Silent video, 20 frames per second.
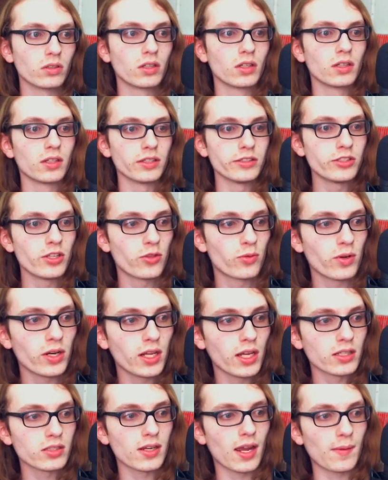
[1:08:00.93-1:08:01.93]
is the
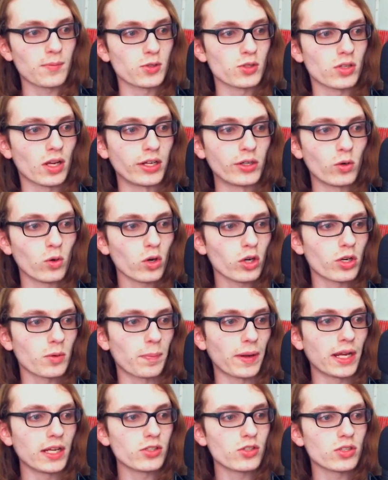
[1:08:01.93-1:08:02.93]
3DS capture site. Order
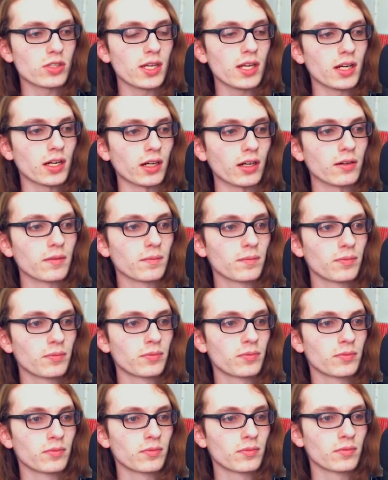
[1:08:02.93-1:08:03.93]
page is here.
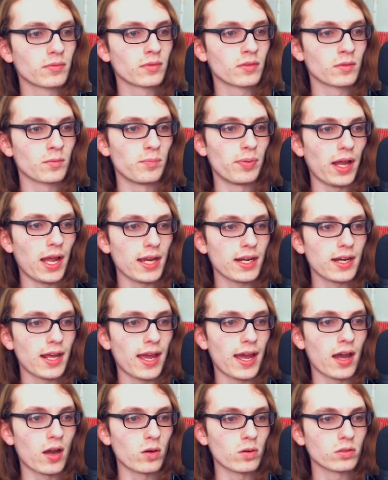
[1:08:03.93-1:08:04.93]
Buy
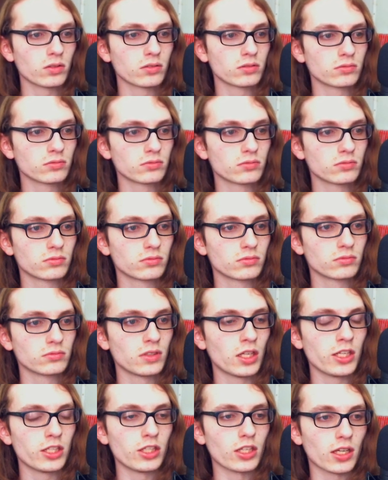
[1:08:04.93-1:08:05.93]
now.
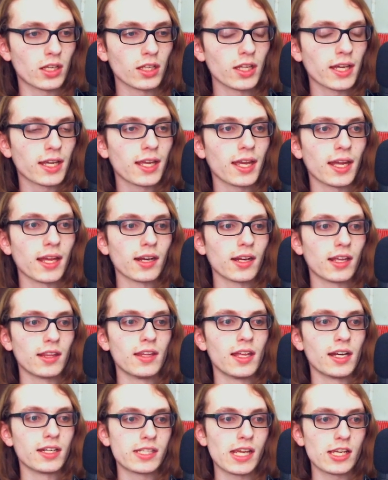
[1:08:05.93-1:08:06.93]
You click it, and
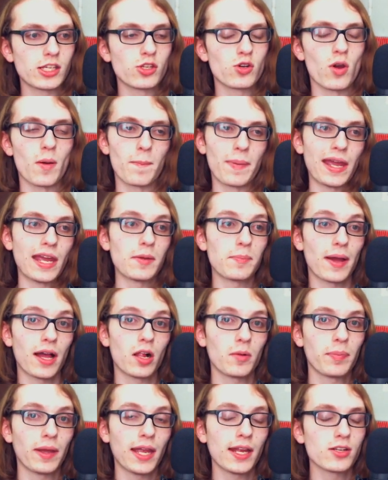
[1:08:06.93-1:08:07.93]
then it takes you to a
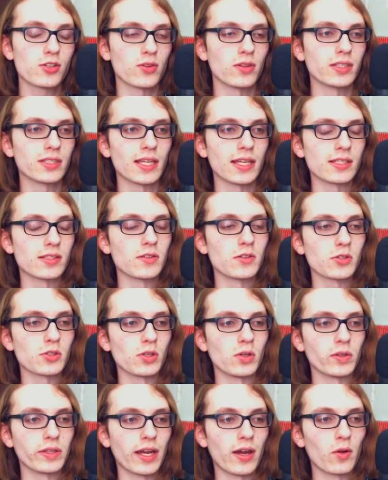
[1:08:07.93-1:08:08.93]
PayPal page that says they're
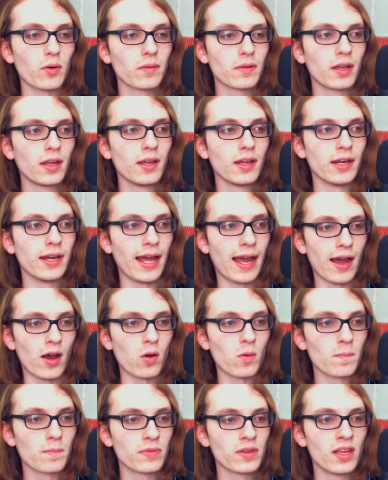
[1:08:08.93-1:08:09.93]
sold out. Now,
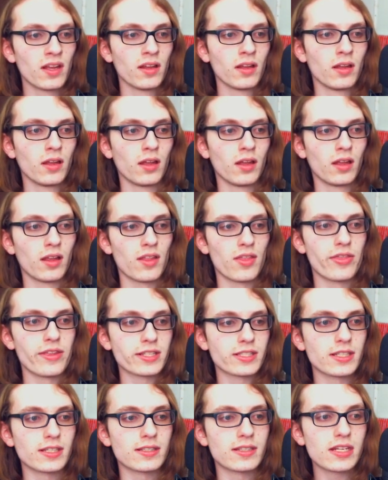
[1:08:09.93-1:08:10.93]

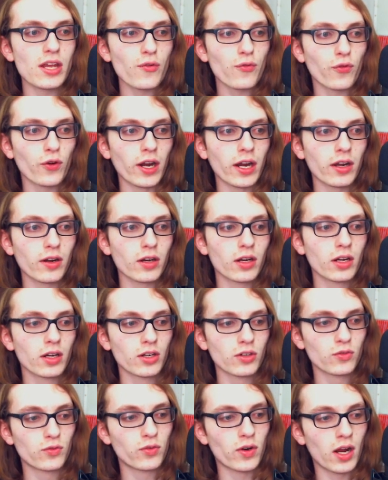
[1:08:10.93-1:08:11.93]
this is different
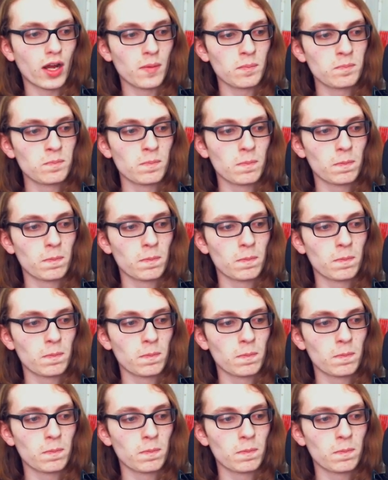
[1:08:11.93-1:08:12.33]
from